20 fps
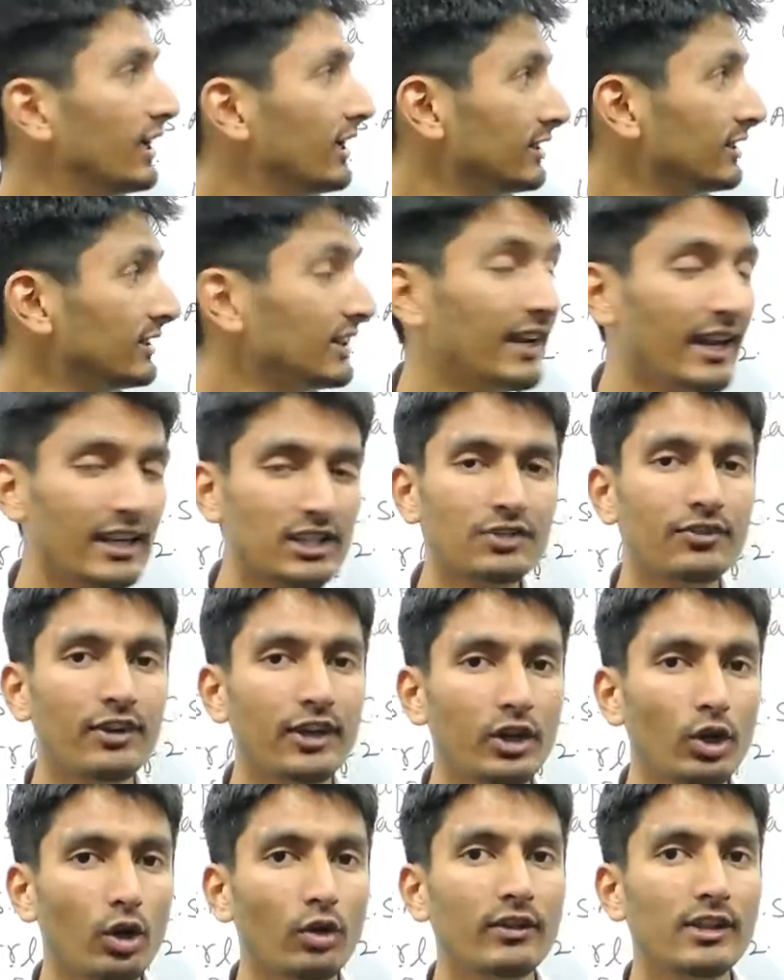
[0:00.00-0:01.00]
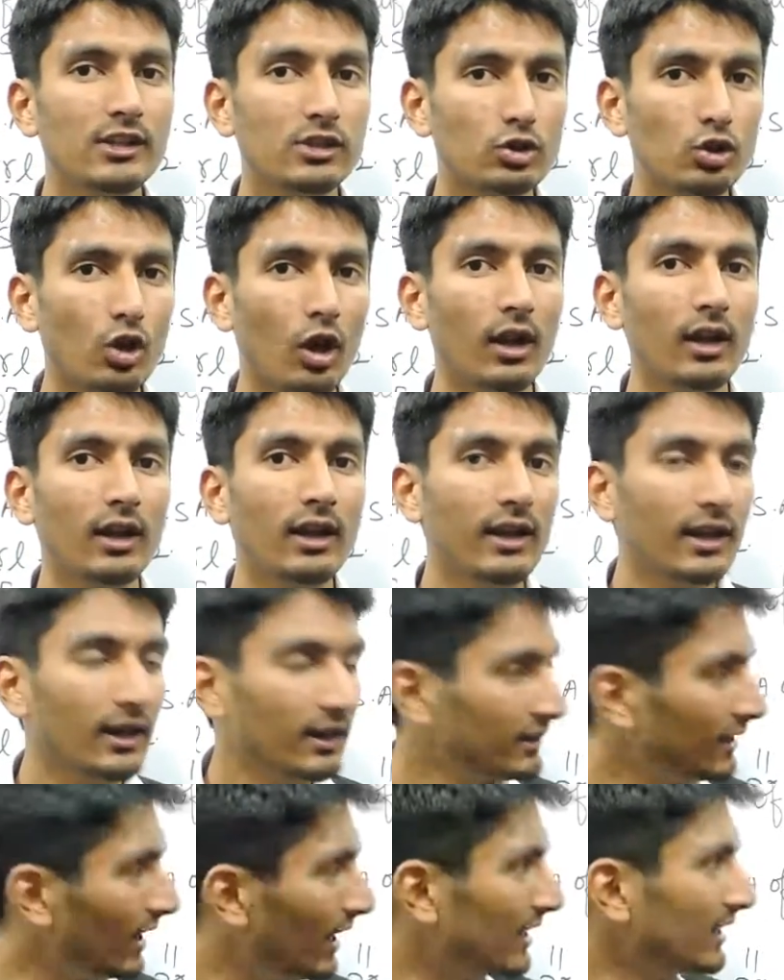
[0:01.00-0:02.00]
In the next video, we'll solve
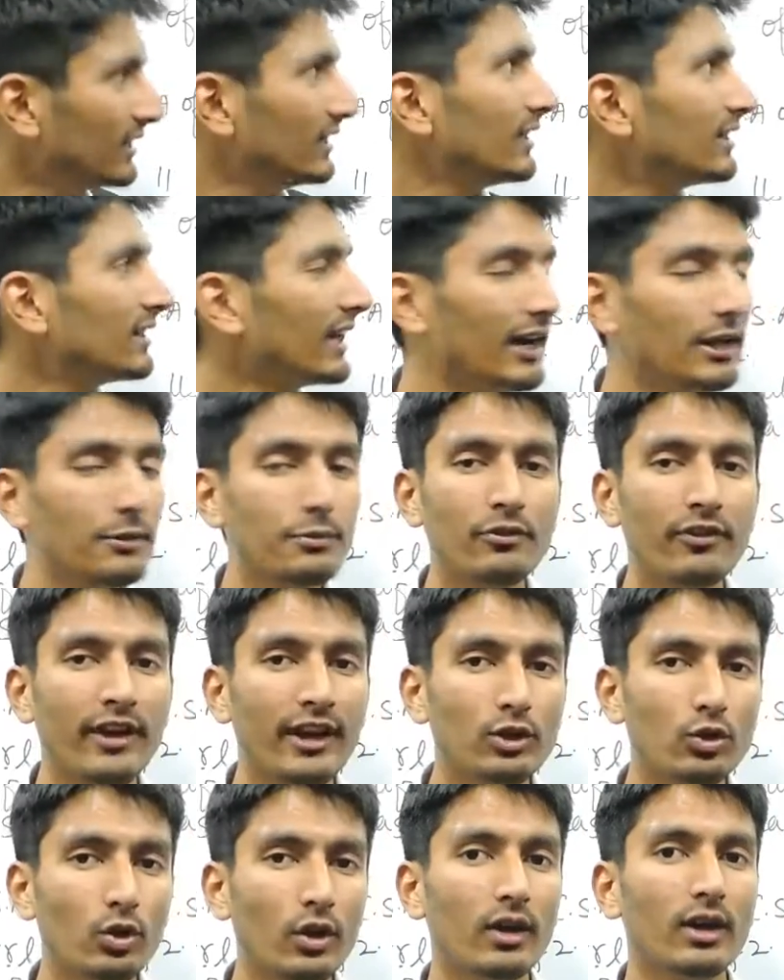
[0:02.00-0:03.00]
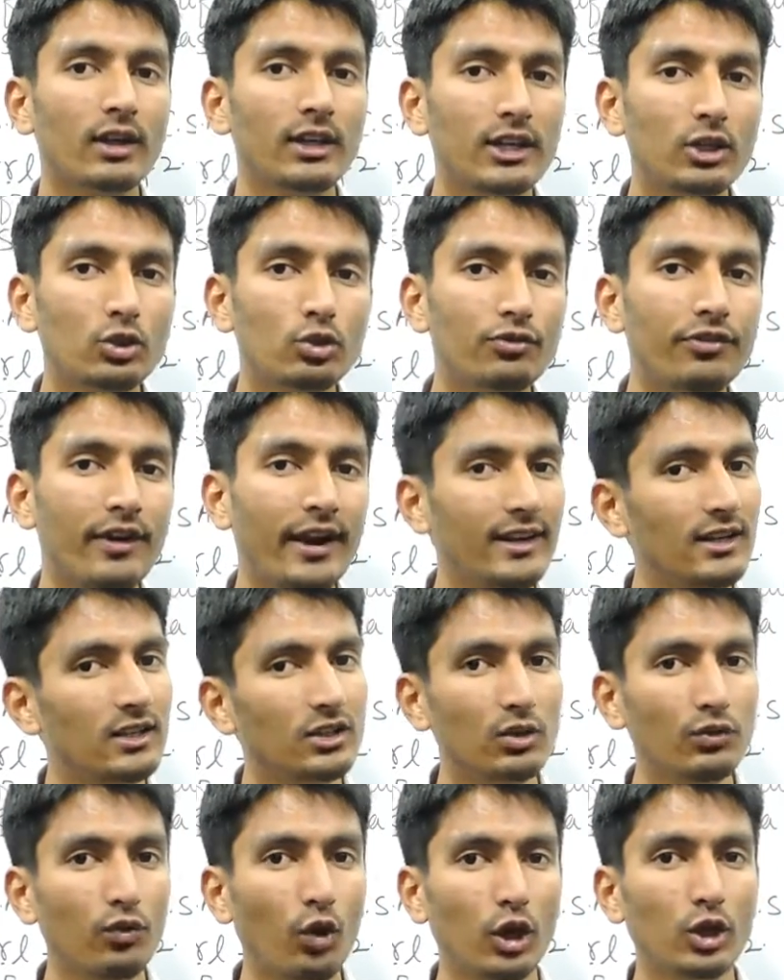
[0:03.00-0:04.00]
the another type where you need to find
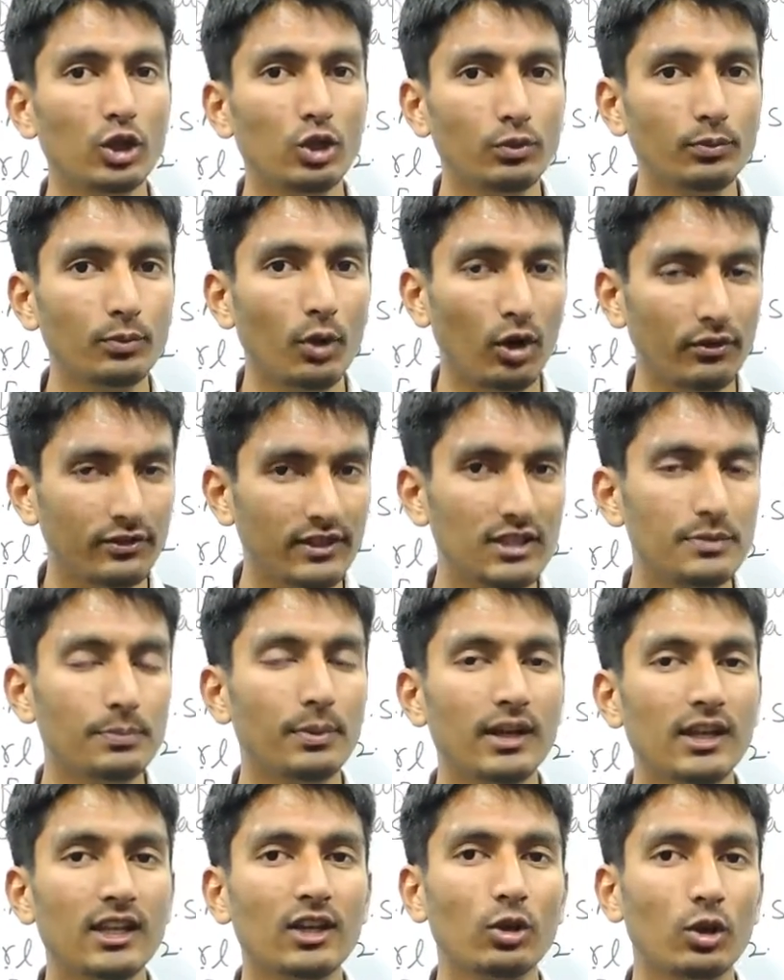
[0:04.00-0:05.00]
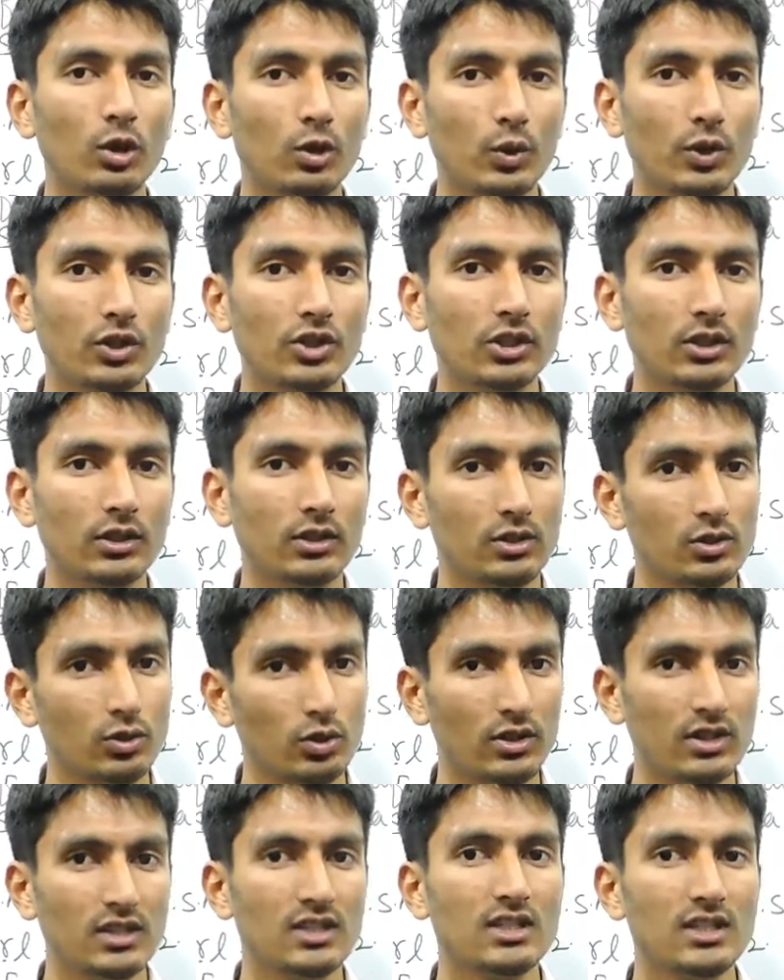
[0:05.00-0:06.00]
the volume of this particular question. So
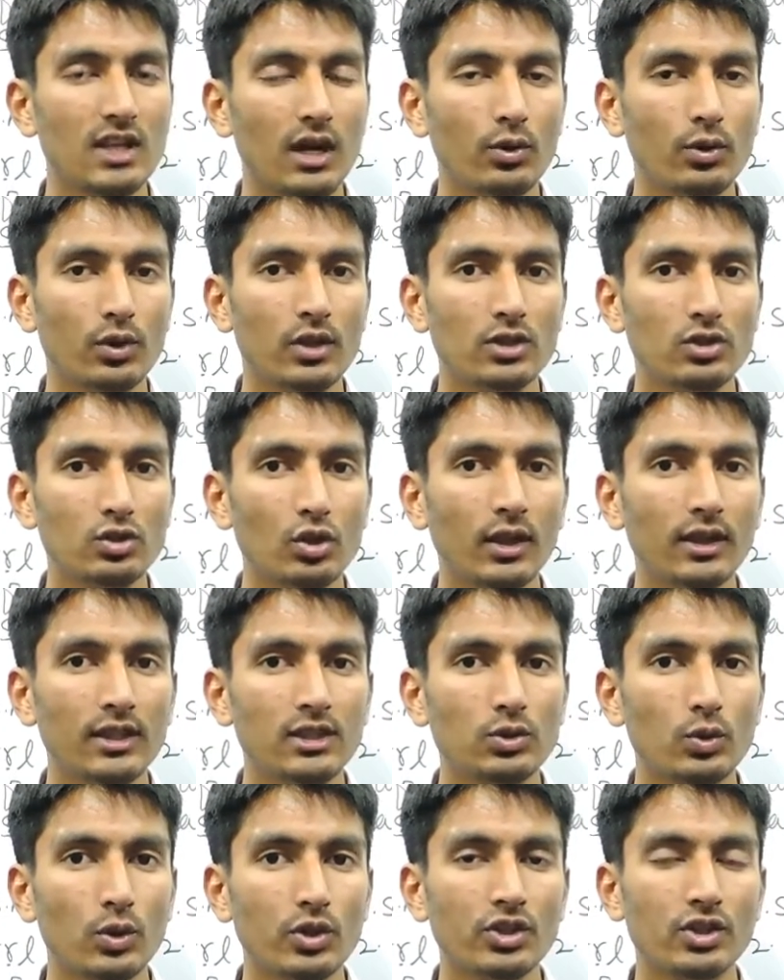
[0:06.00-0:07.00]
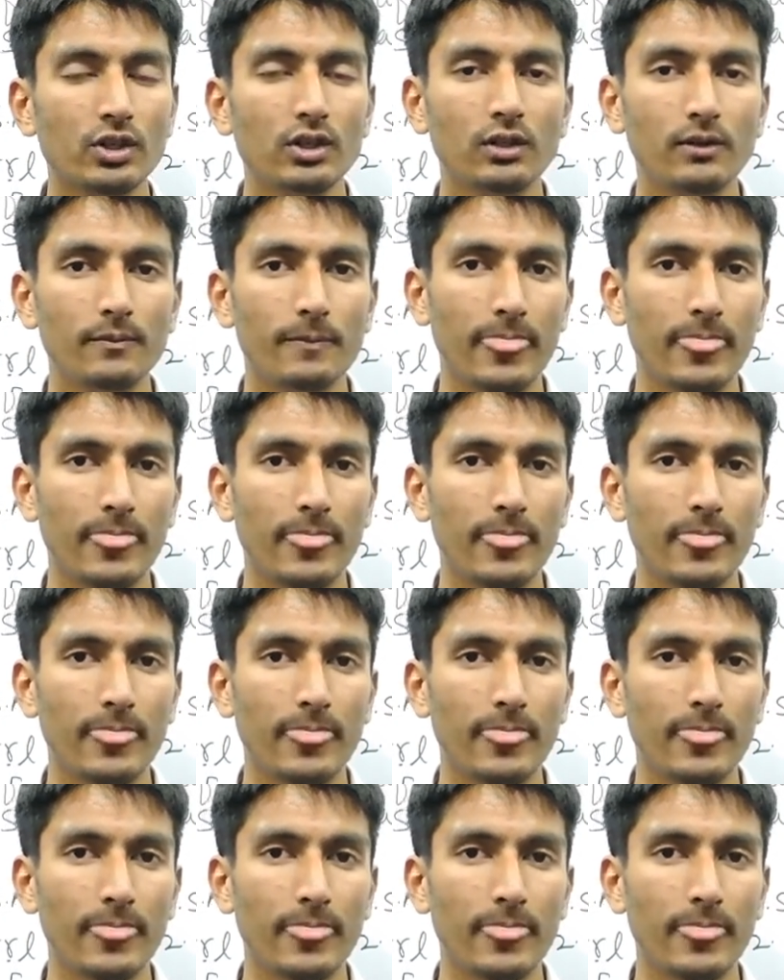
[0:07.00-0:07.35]
this is how you can solve this question.